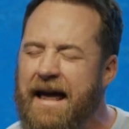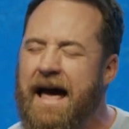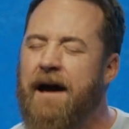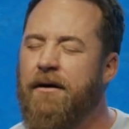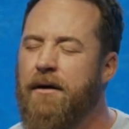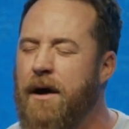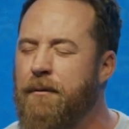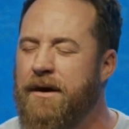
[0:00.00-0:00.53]
Like
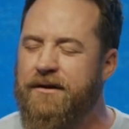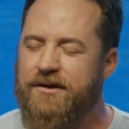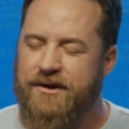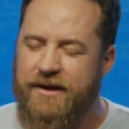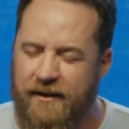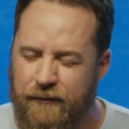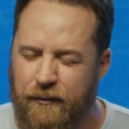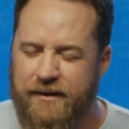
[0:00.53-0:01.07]
how, how would I
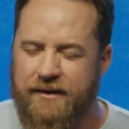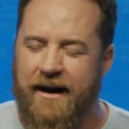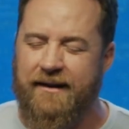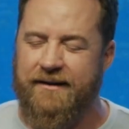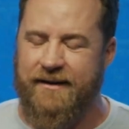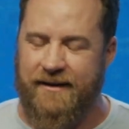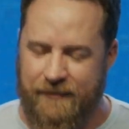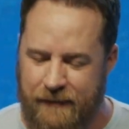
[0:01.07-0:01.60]
share what God
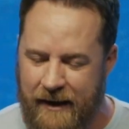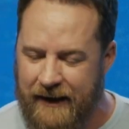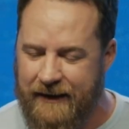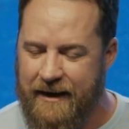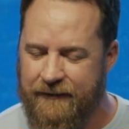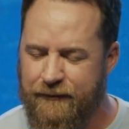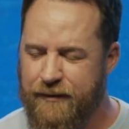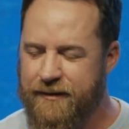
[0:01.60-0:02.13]
has done in my
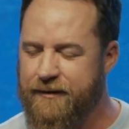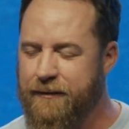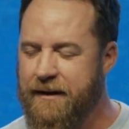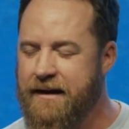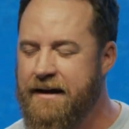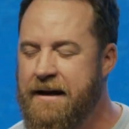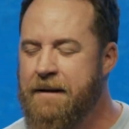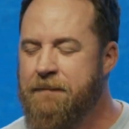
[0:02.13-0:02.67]
life with
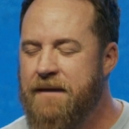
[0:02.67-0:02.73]
somebody?